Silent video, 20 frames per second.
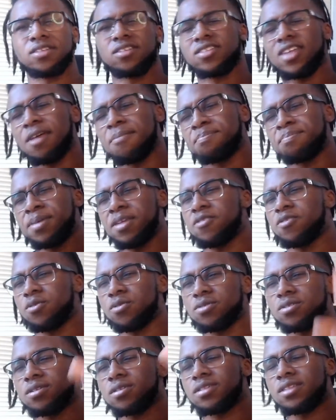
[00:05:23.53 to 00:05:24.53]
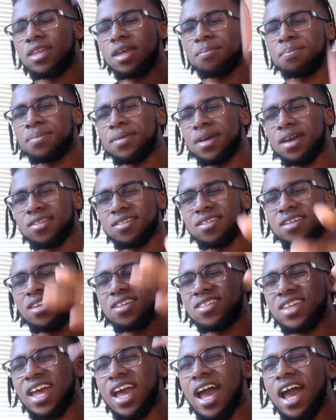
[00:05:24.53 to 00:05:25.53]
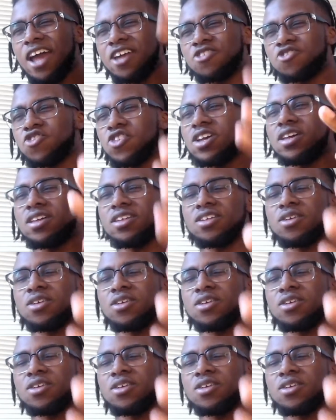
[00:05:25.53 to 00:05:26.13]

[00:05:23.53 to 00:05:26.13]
Stay peaceful, stay blessed, and stay hydrated.